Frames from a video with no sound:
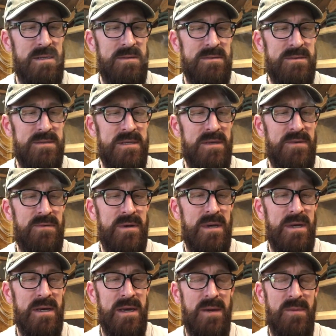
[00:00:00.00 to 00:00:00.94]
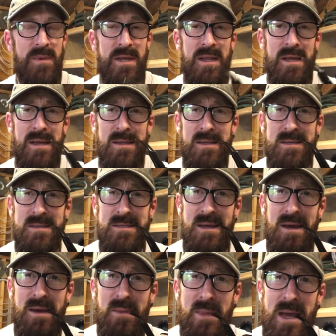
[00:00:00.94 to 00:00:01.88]
See if we can keep it lit this
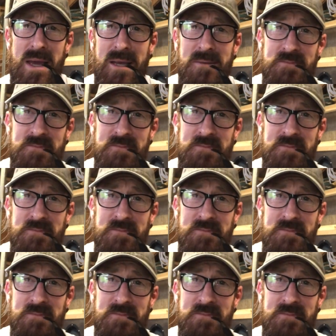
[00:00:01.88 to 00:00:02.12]
time, eh?